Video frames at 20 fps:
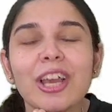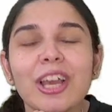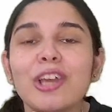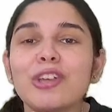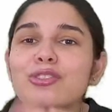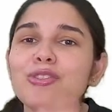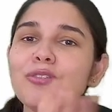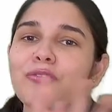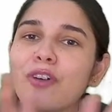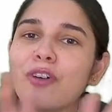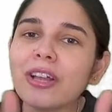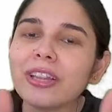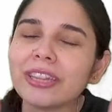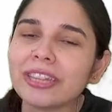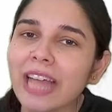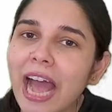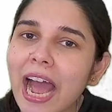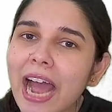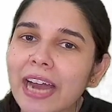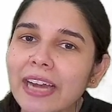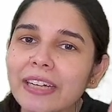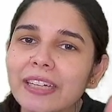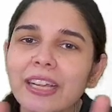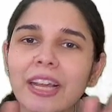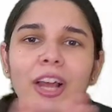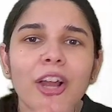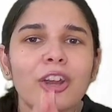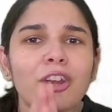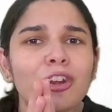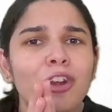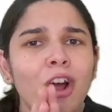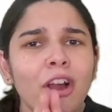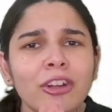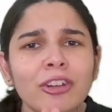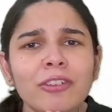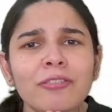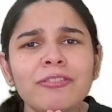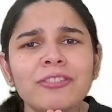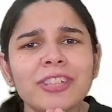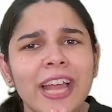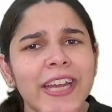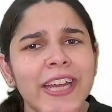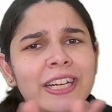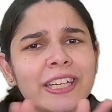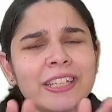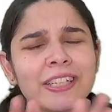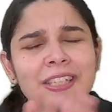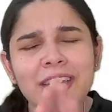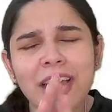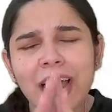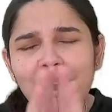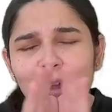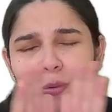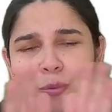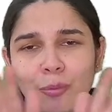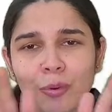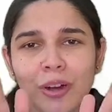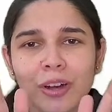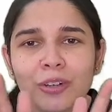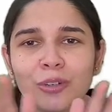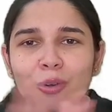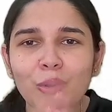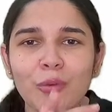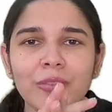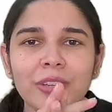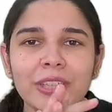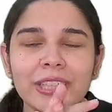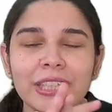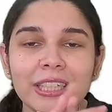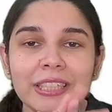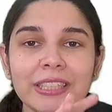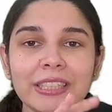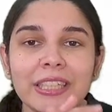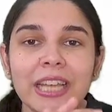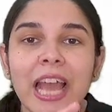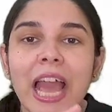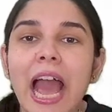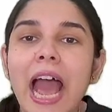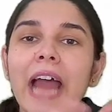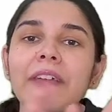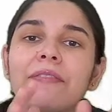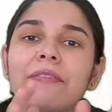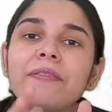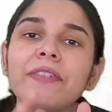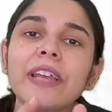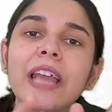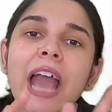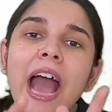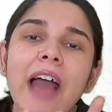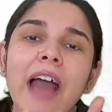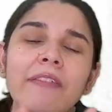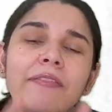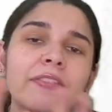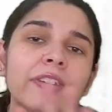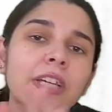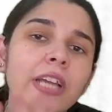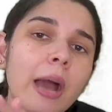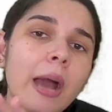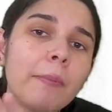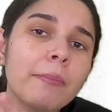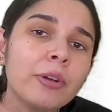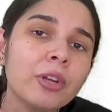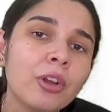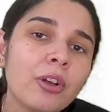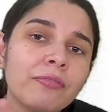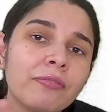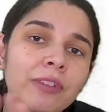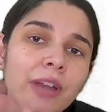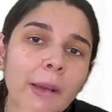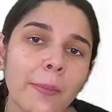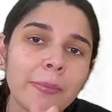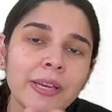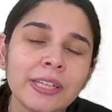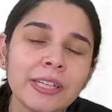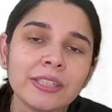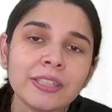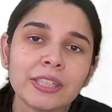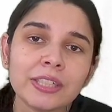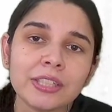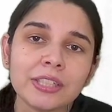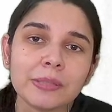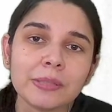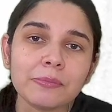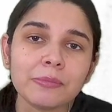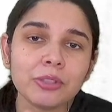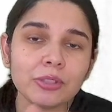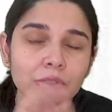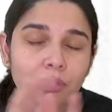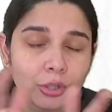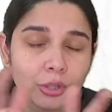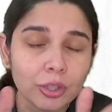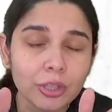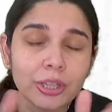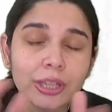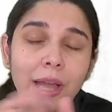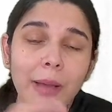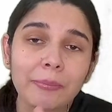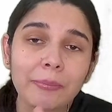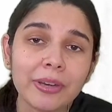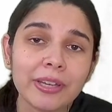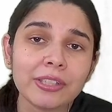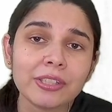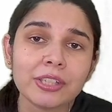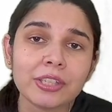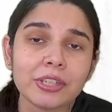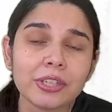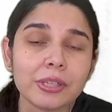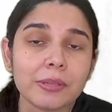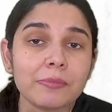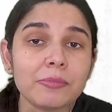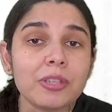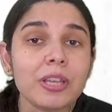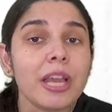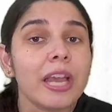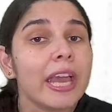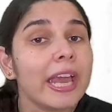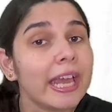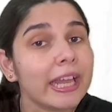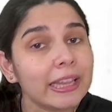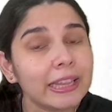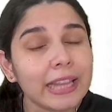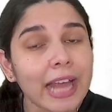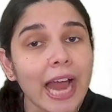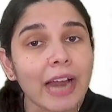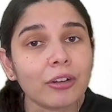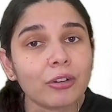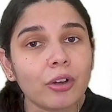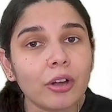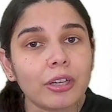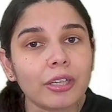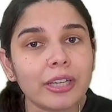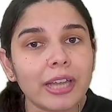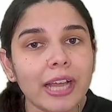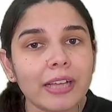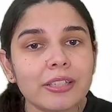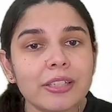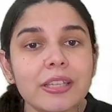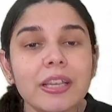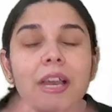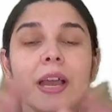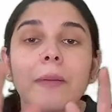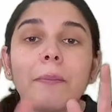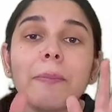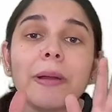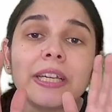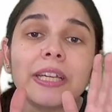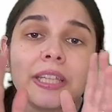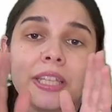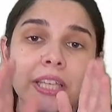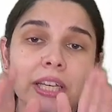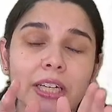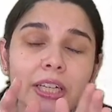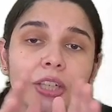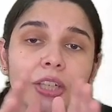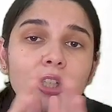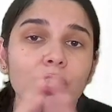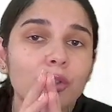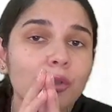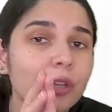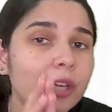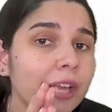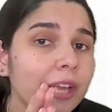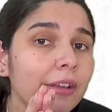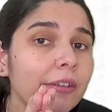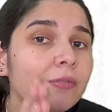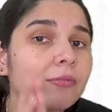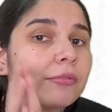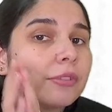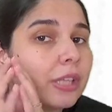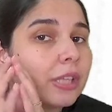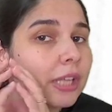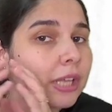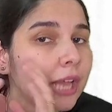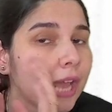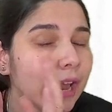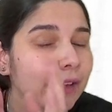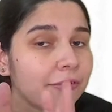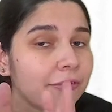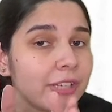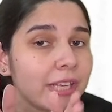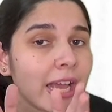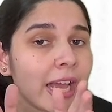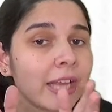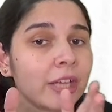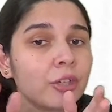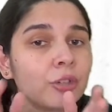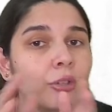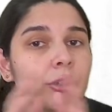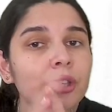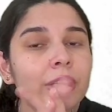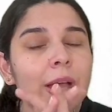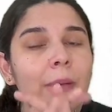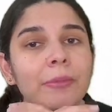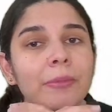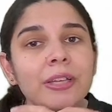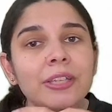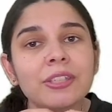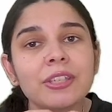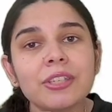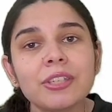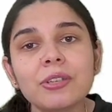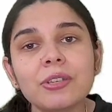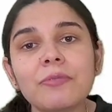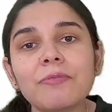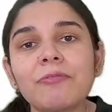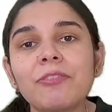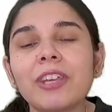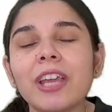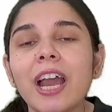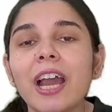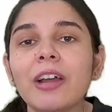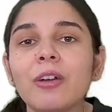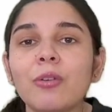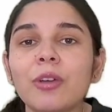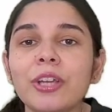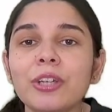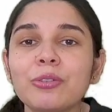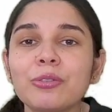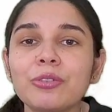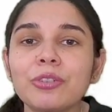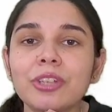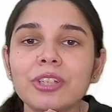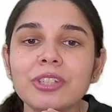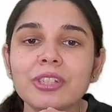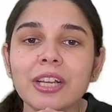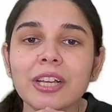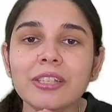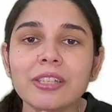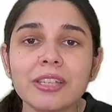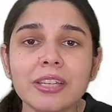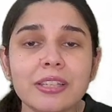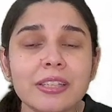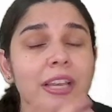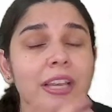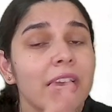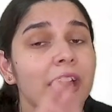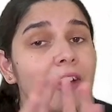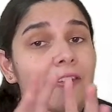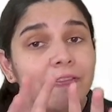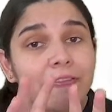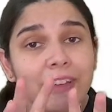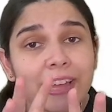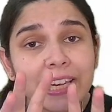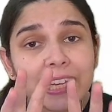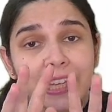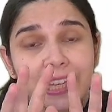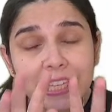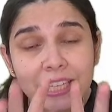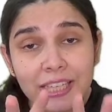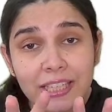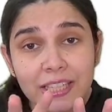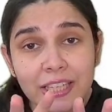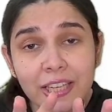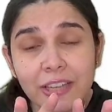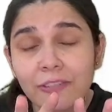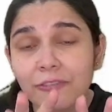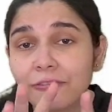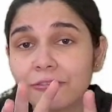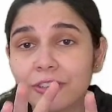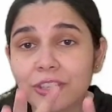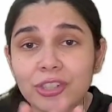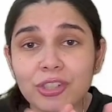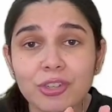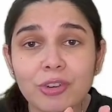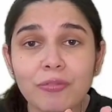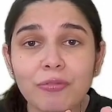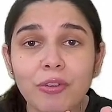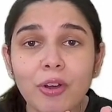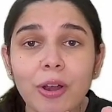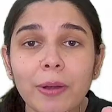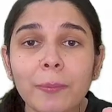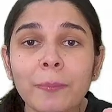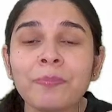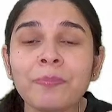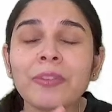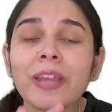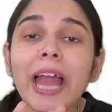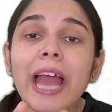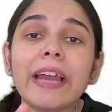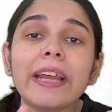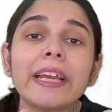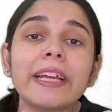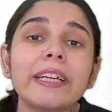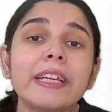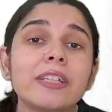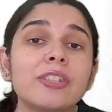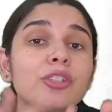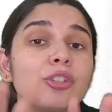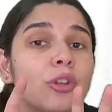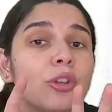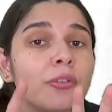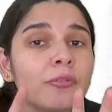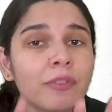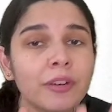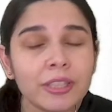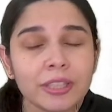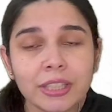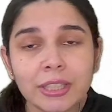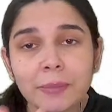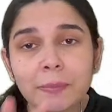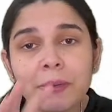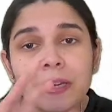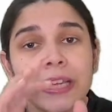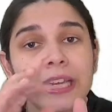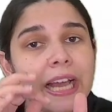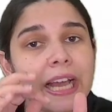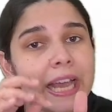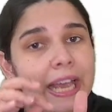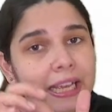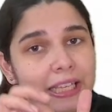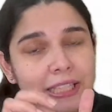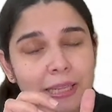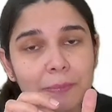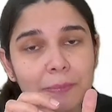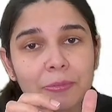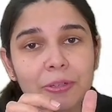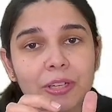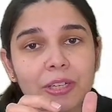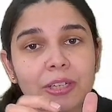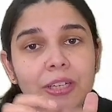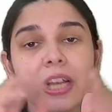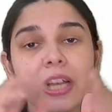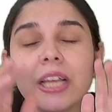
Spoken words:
So for that, lot of scientists had worked over this, and we have number of numbering systems, tooth numbering systems in that context. But here today, the FDI tooth numbering system we are going to discuss is very easy, first of all, and it is universally accepted.